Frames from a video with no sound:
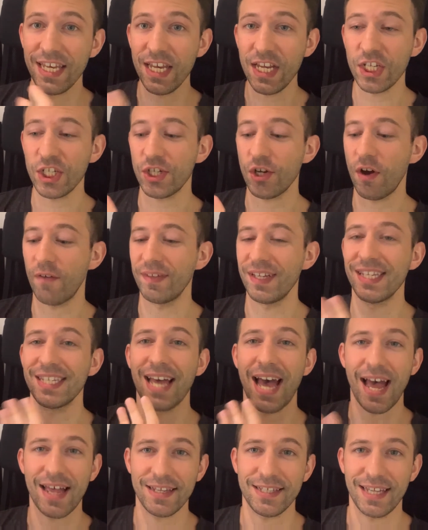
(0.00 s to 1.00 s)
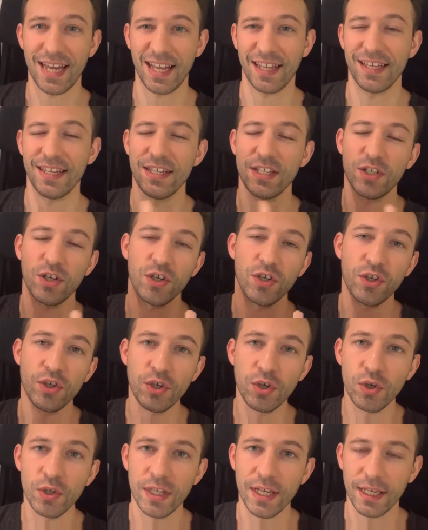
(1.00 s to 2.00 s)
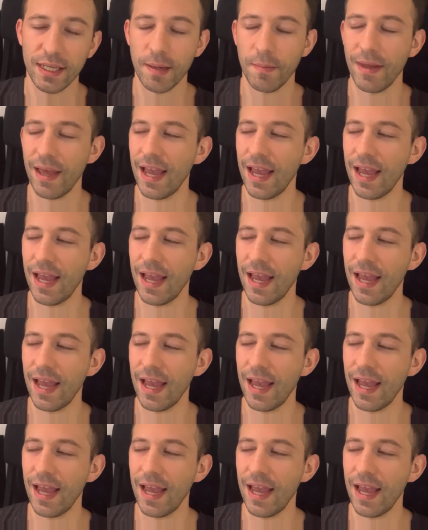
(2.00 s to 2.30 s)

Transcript: Each of these assets is unique.